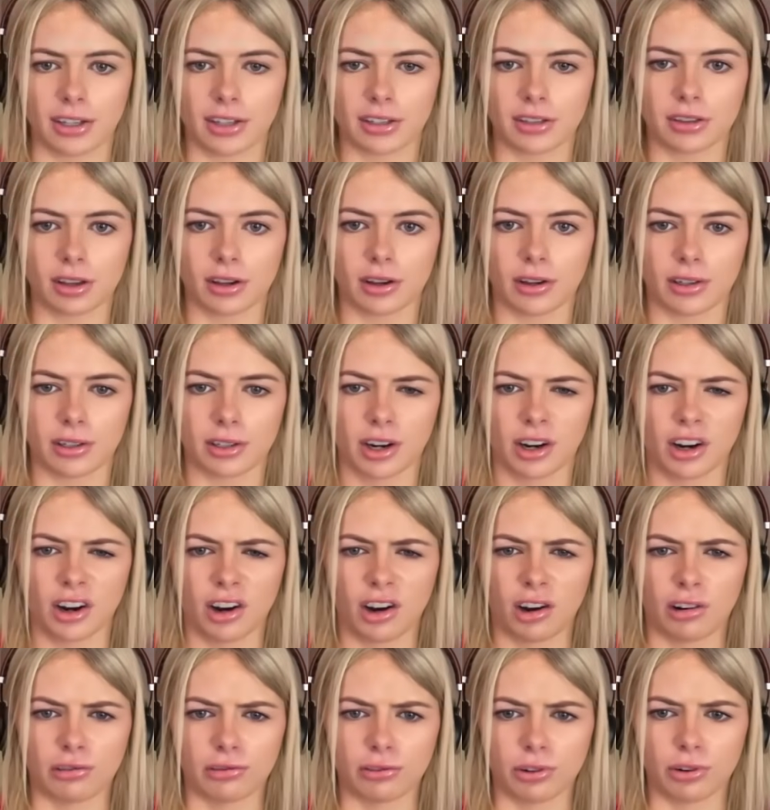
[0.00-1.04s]
just thought
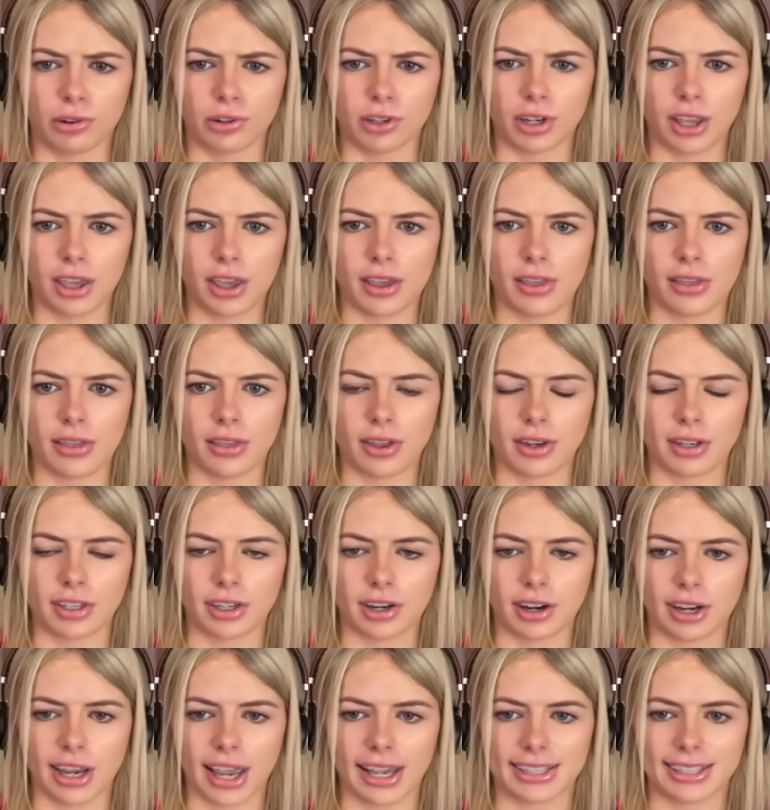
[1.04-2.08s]
her run in the
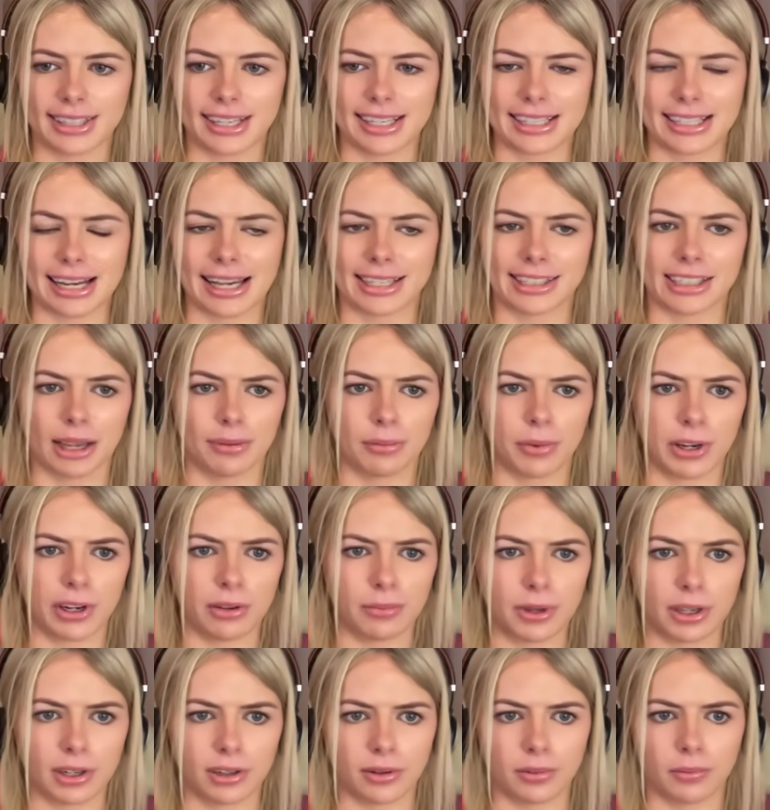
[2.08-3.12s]
Chai last time might
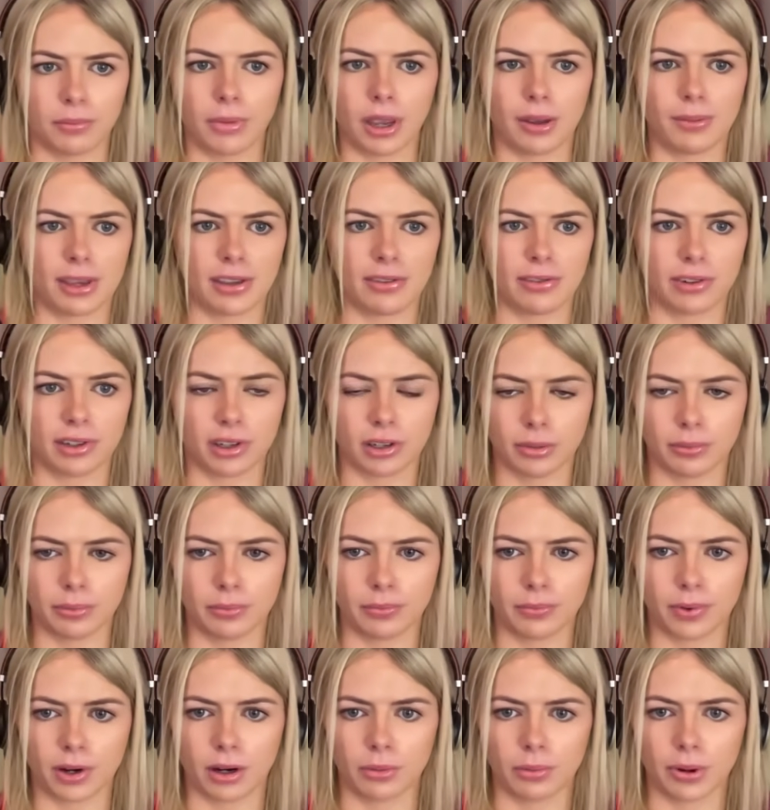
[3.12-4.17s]
have been maybe even
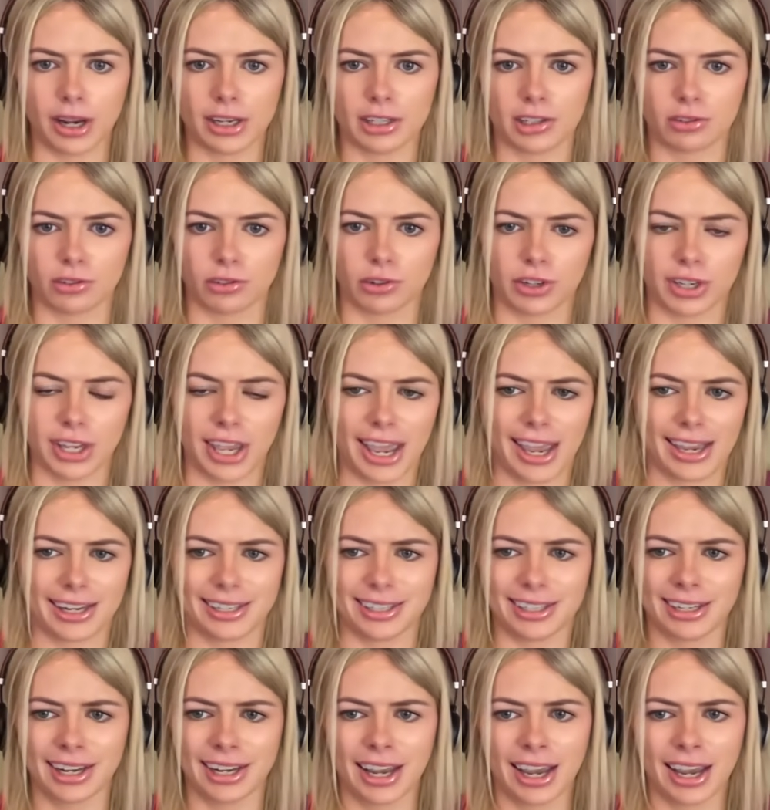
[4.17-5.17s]
her best run yet.